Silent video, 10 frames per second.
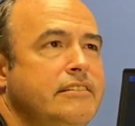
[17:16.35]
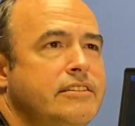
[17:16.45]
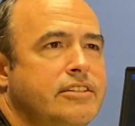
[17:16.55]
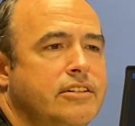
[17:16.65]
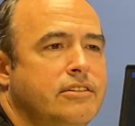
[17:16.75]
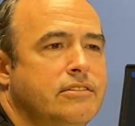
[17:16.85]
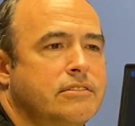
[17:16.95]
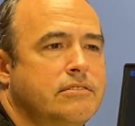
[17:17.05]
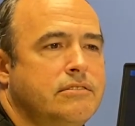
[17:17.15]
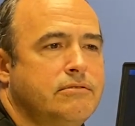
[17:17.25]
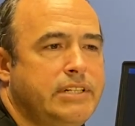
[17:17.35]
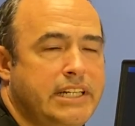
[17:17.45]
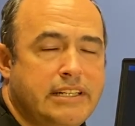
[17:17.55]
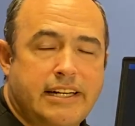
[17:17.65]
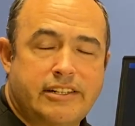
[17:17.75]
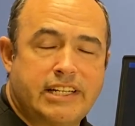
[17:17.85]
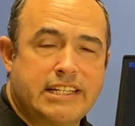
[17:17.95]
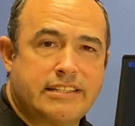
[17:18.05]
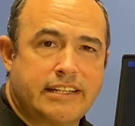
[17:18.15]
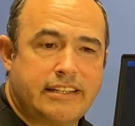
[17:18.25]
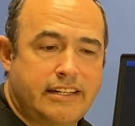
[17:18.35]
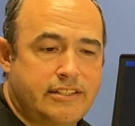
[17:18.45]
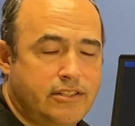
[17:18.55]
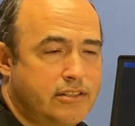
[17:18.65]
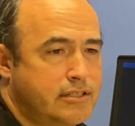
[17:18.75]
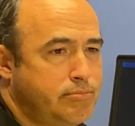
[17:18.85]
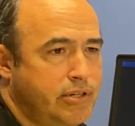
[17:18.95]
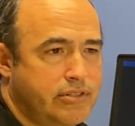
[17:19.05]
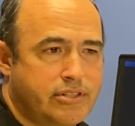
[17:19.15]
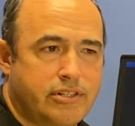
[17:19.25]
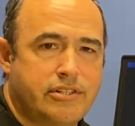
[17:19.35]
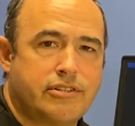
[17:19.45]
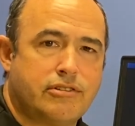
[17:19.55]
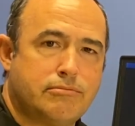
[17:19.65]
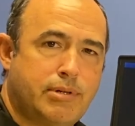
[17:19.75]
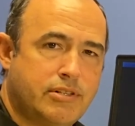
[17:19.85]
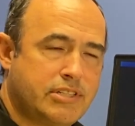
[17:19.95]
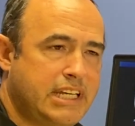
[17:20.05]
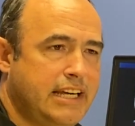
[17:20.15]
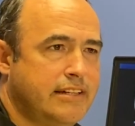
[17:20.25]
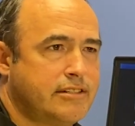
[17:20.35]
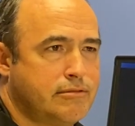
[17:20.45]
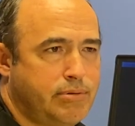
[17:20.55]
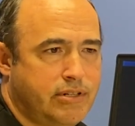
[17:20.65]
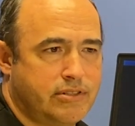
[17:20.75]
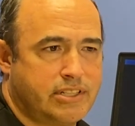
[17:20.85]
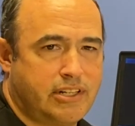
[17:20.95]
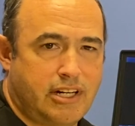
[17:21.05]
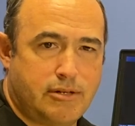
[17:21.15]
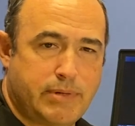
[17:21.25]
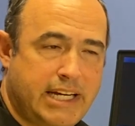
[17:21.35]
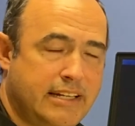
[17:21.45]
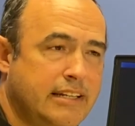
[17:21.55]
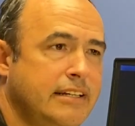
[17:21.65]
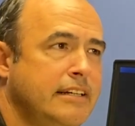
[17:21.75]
So we need to hydrodissect that. So it's post-surgical, post-cancer, post-combat.